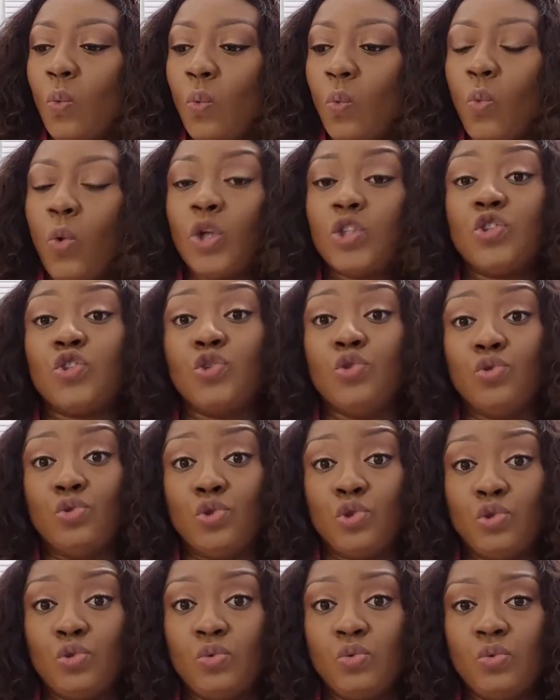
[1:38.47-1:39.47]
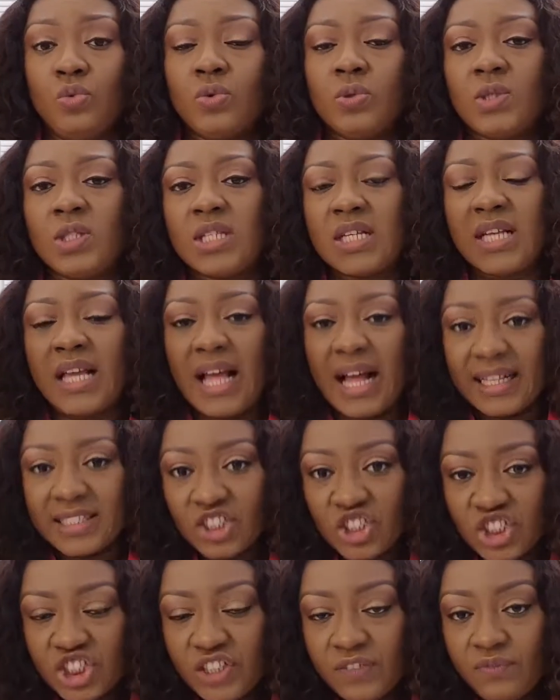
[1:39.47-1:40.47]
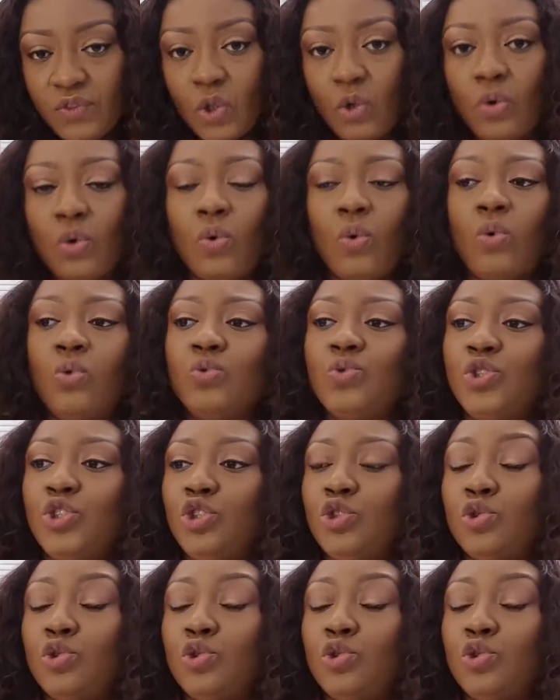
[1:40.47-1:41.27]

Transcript: what to do to achieve your goals.